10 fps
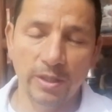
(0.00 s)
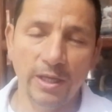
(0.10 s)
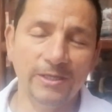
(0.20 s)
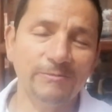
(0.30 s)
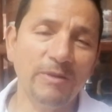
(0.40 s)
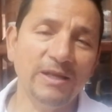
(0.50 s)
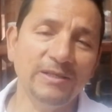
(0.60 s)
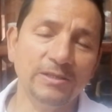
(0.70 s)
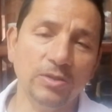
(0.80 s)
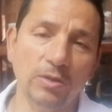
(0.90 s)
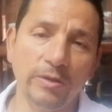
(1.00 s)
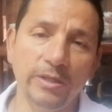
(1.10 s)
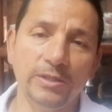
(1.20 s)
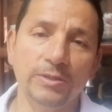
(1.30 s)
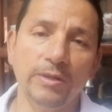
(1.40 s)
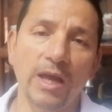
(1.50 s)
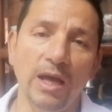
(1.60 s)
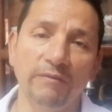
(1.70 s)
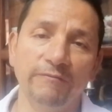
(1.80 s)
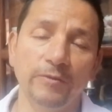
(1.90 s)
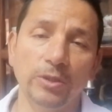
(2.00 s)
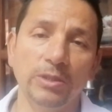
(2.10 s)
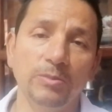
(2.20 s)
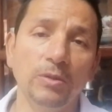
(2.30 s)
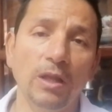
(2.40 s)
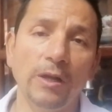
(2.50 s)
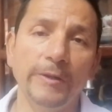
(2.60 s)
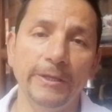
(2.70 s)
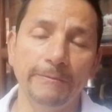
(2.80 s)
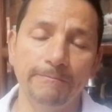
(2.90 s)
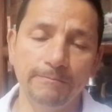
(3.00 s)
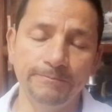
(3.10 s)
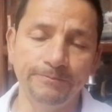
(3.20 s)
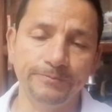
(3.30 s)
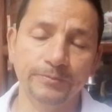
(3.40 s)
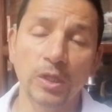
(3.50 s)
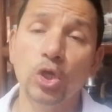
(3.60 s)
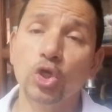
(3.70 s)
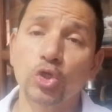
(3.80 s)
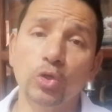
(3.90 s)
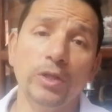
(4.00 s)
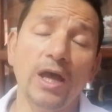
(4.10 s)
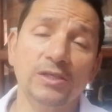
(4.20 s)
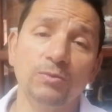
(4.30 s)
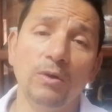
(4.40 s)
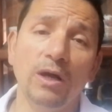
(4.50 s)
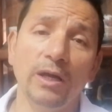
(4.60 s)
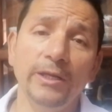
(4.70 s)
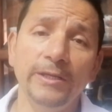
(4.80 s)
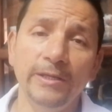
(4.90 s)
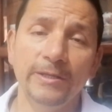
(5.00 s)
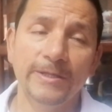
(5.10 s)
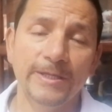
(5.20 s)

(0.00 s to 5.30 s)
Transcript: it's mandatory to have vocabulary. So that's why